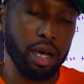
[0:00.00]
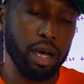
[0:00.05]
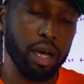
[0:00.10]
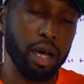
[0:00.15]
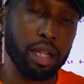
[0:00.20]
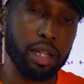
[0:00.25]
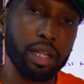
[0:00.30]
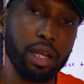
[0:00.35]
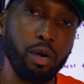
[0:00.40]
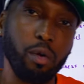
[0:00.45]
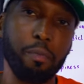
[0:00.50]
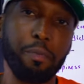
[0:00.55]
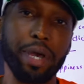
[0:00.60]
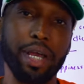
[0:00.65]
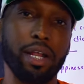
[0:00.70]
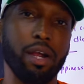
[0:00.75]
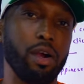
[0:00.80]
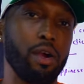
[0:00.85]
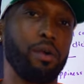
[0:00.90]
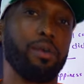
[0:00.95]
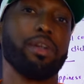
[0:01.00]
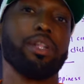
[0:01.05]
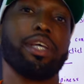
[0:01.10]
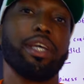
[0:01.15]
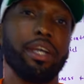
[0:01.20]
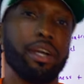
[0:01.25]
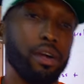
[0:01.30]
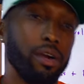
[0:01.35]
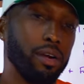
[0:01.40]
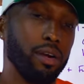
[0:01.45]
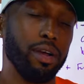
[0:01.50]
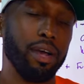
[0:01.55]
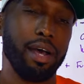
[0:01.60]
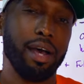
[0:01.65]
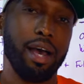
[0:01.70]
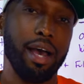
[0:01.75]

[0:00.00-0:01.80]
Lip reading: a little bit earlier